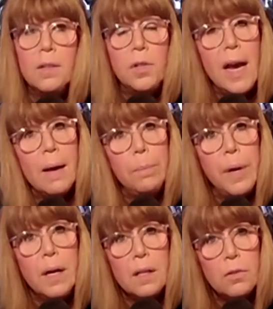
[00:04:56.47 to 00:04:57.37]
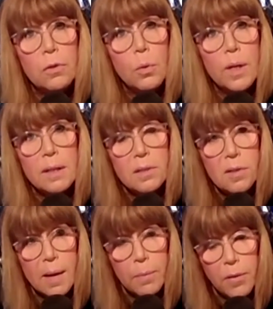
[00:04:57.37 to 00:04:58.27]
Tampa is doing the
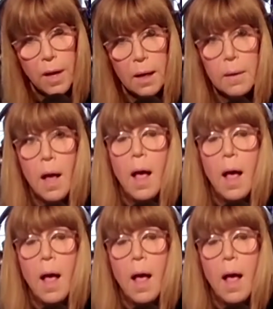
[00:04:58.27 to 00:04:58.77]
same thing.